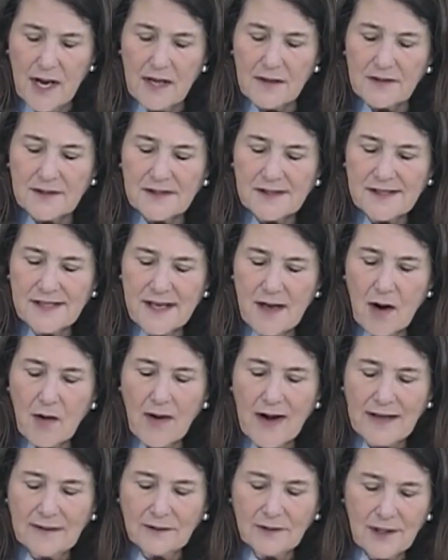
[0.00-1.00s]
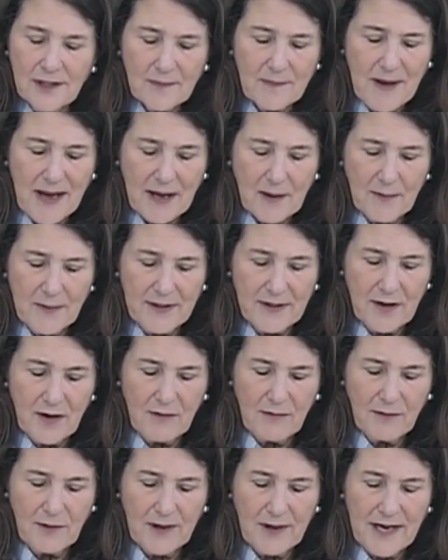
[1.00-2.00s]
the CRA look-back window
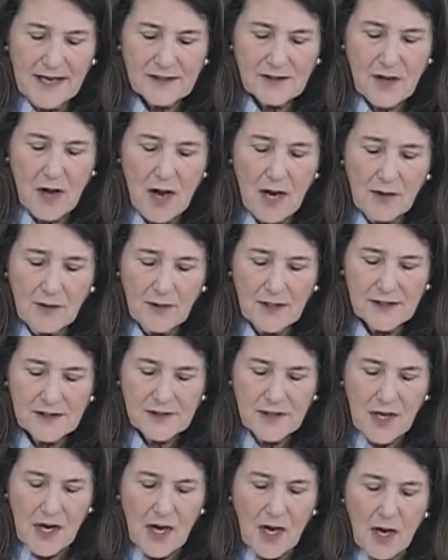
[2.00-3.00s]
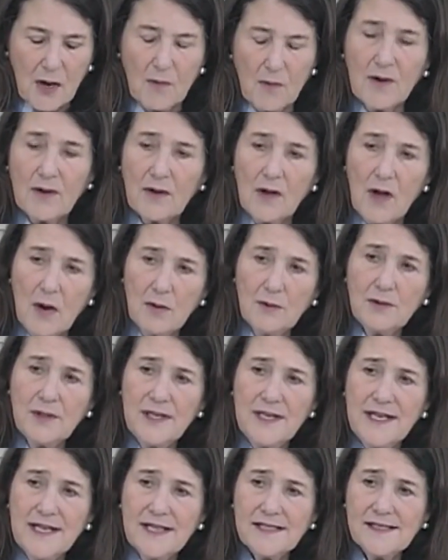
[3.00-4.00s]
for next Congress will
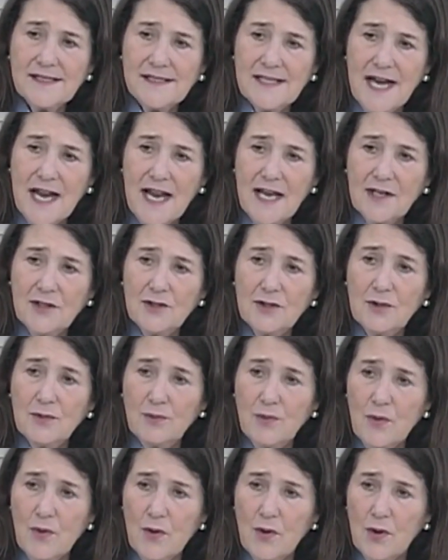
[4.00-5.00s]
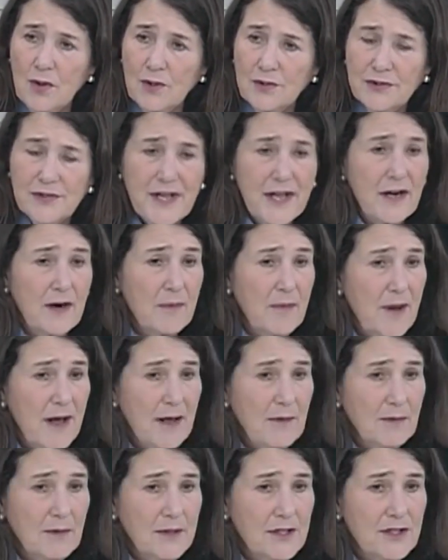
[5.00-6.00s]
only extend to rules that are
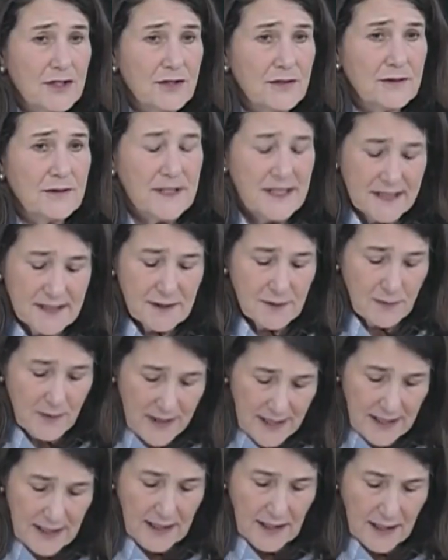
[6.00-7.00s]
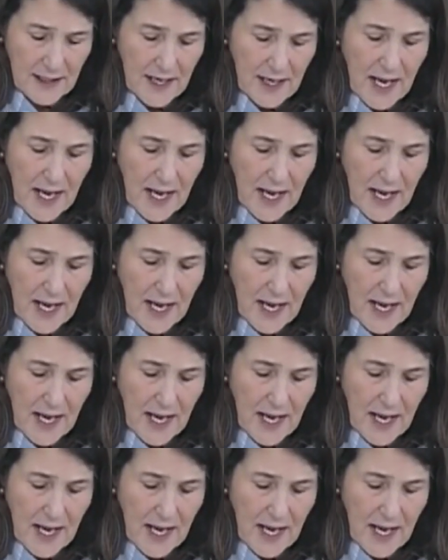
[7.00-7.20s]
published this week.